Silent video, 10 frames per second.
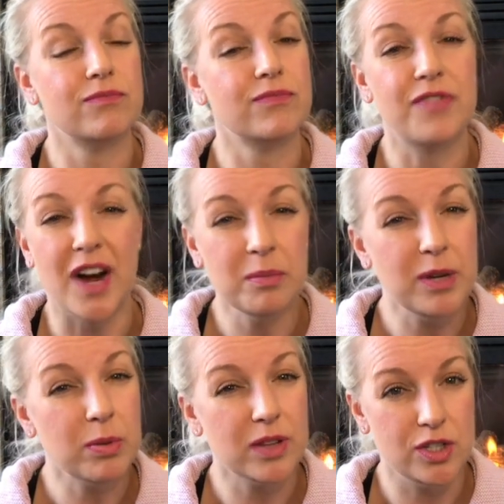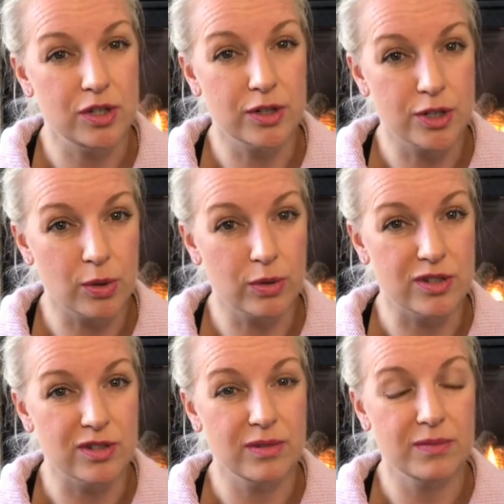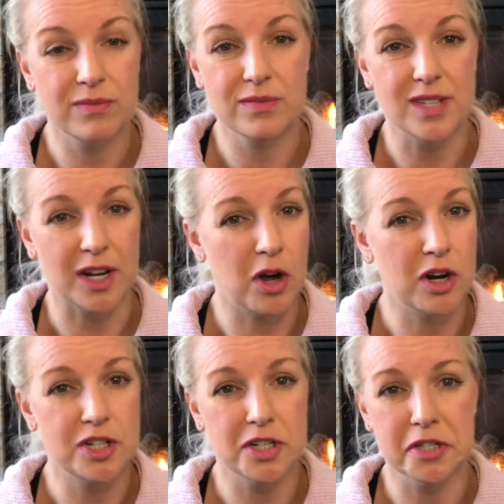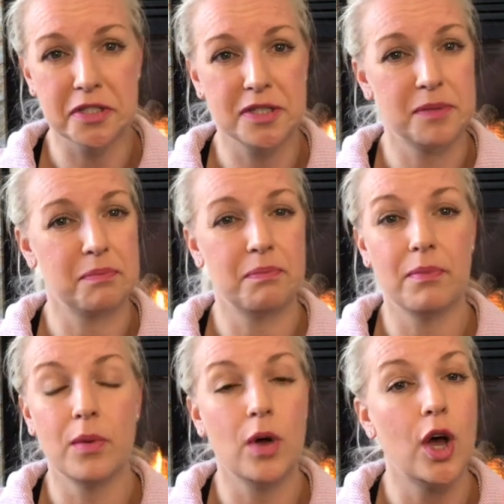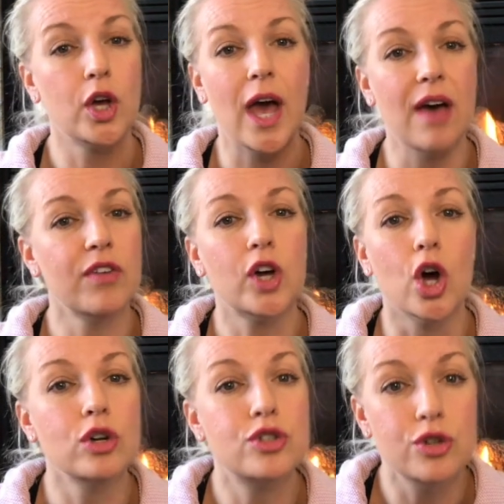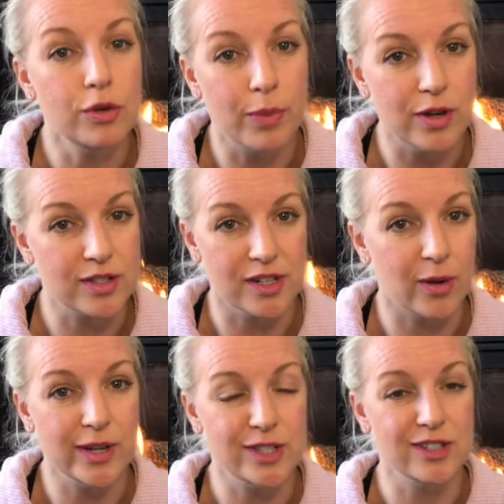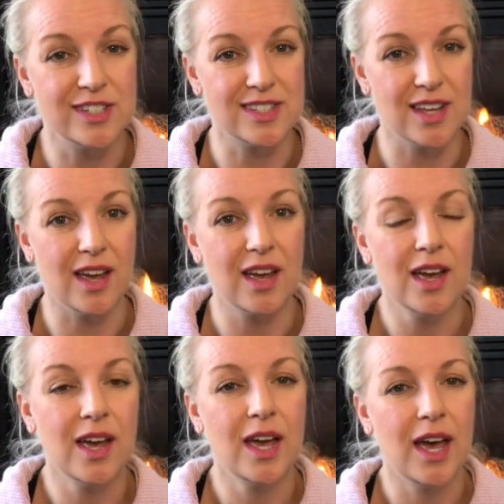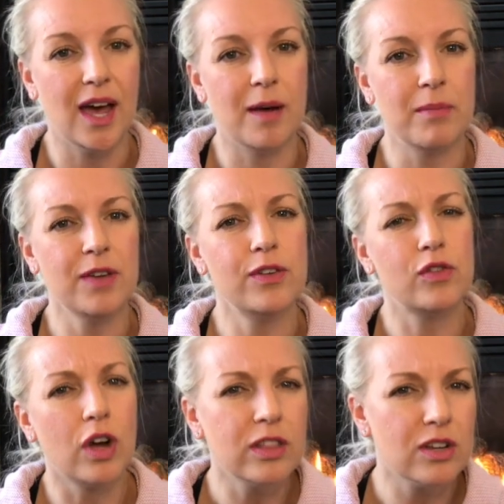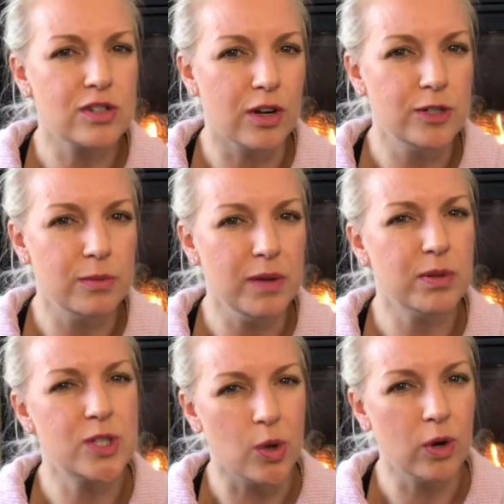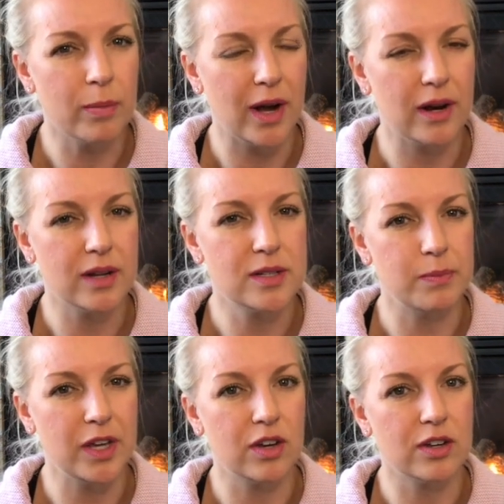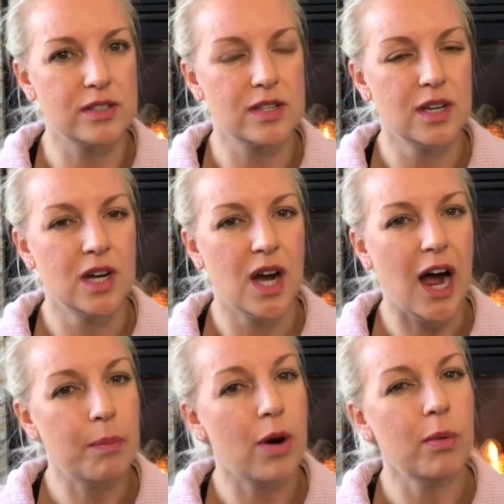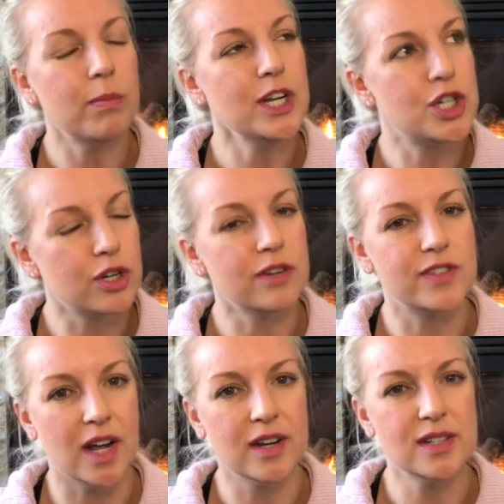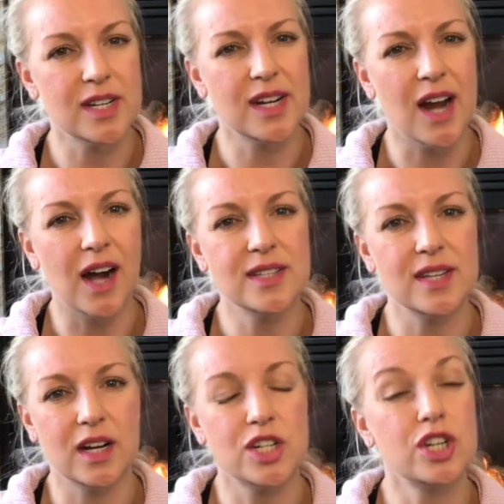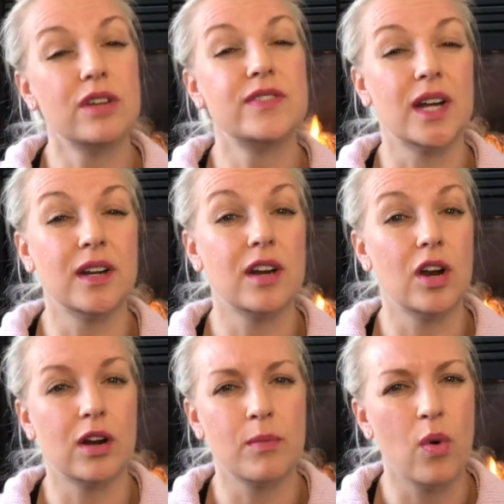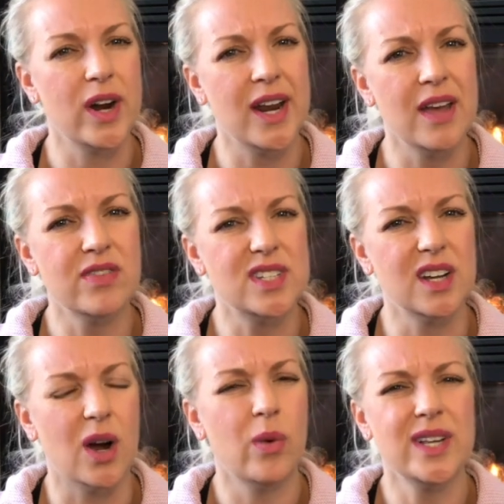find people that you can talk to, psychologists, have a go-to person, I always used to say. If you've got those go-to people, talk about it, because I probably should have done it. And in hindsight, I should have done it a lot more. And I never did.